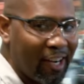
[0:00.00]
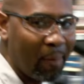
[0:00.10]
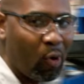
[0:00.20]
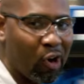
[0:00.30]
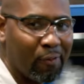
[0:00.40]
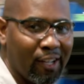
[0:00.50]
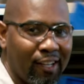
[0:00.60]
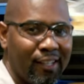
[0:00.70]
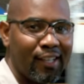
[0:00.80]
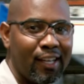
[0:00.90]
I'm Orville,
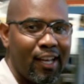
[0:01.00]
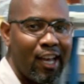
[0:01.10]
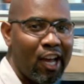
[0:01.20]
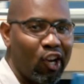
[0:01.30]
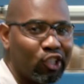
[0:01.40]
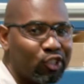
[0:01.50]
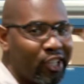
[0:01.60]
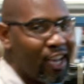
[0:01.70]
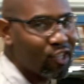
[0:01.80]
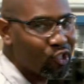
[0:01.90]
and on
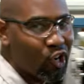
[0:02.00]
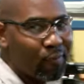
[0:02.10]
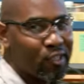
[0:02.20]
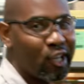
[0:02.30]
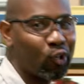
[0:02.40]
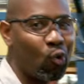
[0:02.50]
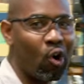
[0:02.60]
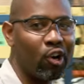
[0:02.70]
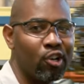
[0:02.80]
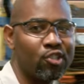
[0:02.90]
today's service
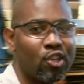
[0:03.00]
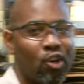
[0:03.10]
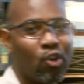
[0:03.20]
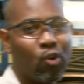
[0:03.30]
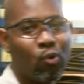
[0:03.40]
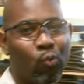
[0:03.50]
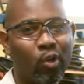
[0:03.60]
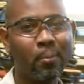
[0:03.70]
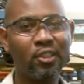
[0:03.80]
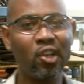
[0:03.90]
headquarters,
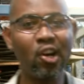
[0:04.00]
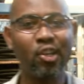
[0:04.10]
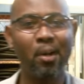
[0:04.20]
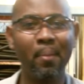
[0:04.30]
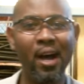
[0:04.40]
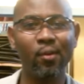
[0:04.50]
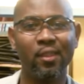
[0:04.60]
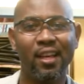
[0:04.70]
we'll be talking about